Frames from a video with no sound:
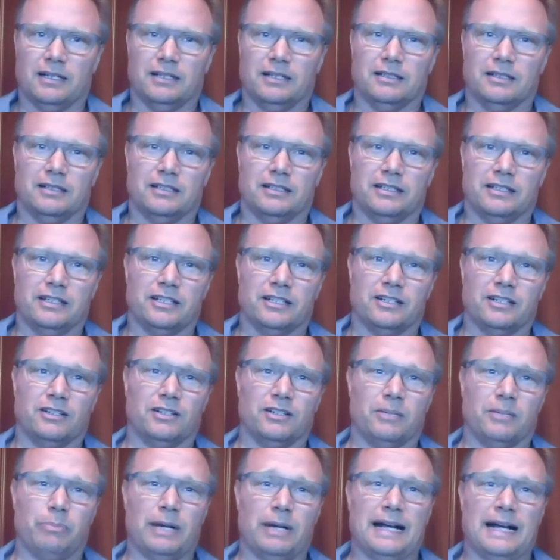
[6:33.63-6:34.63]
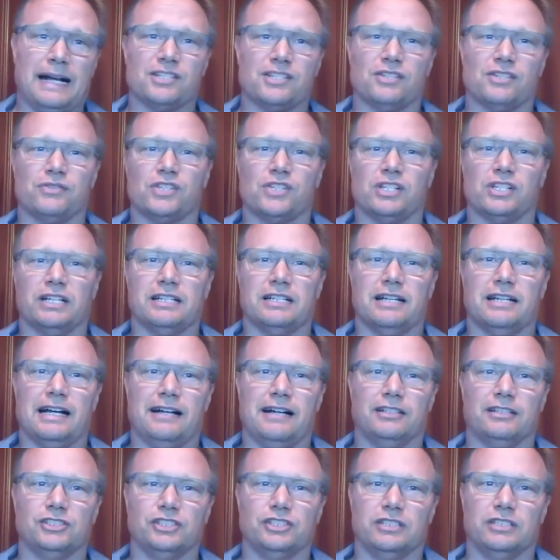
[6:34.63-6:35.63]
you know, in positive
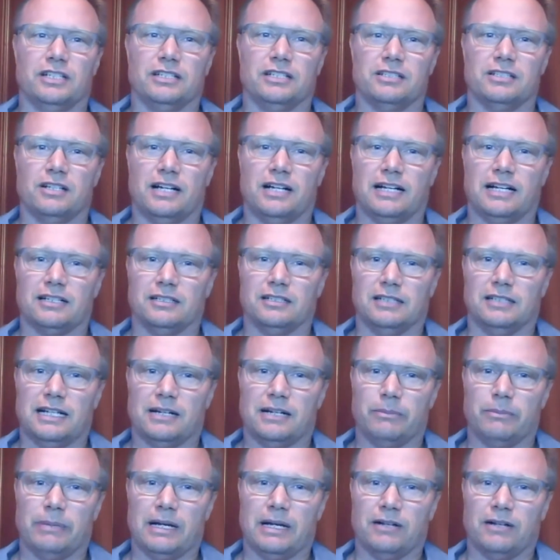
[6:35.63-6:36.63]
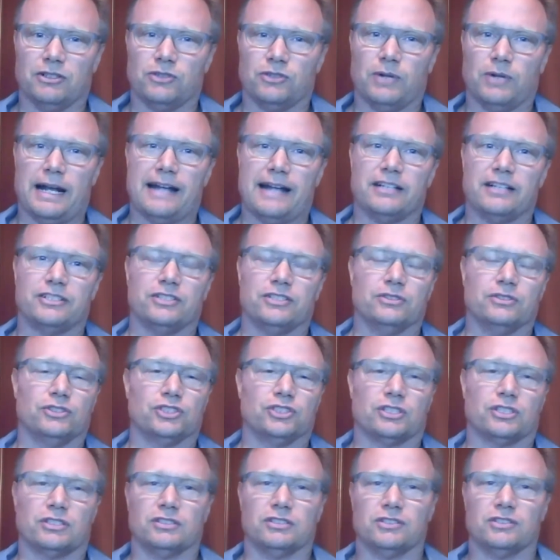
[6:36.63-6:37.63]
psychology, they talk a lot about gratitude
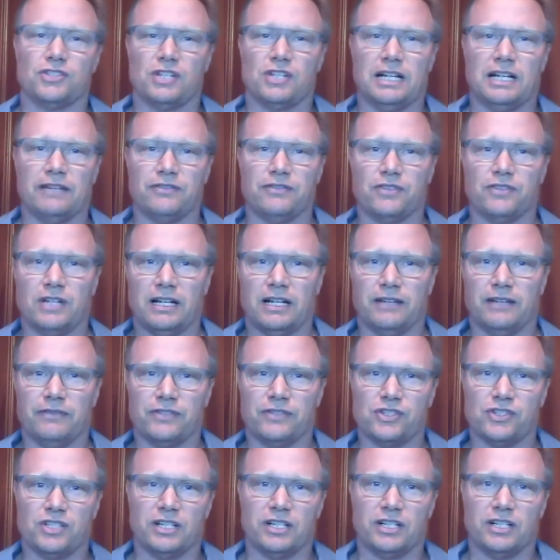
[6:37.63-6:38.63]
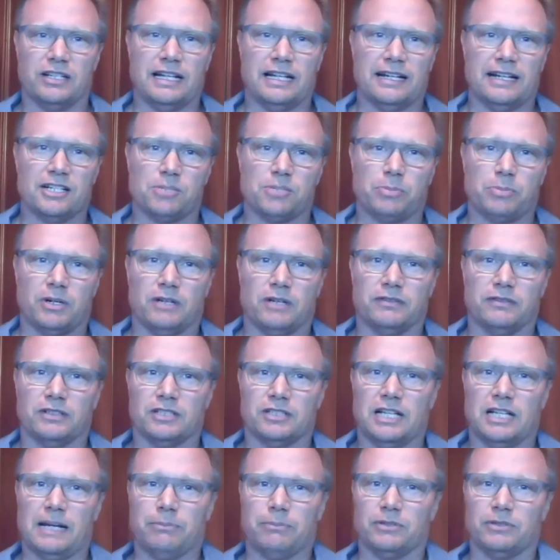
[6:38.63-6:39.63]
journals, and I've I've studied that as part of a
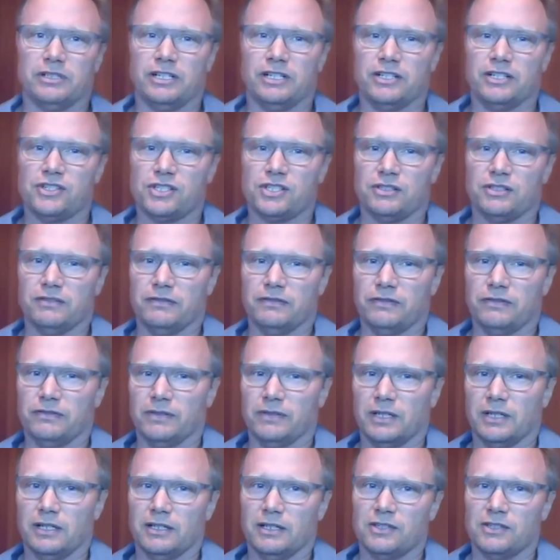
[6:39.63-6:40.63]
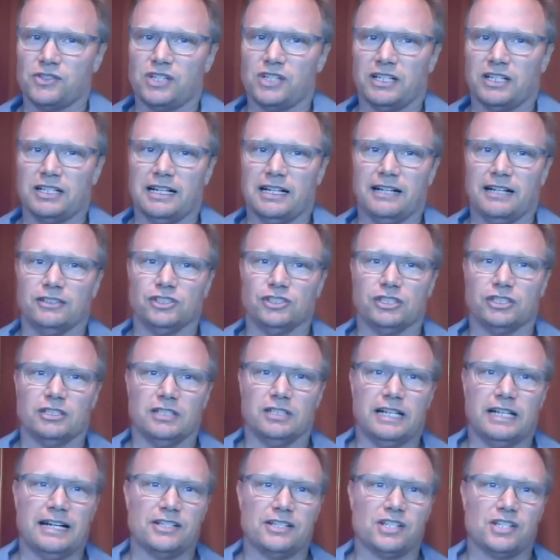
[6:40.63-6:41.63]
comprehensive psychology
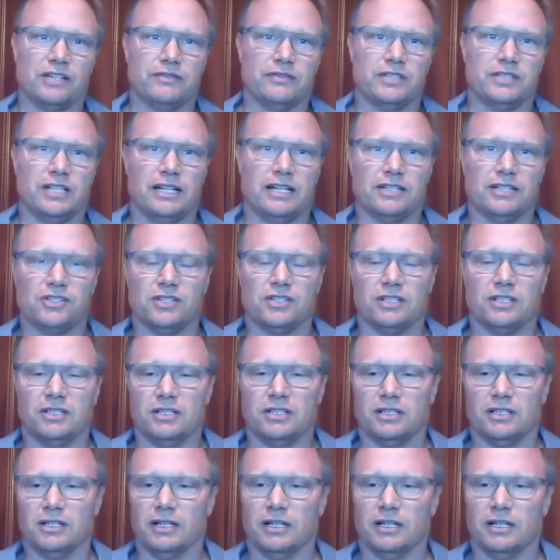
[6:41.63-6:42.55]
class I've tested. And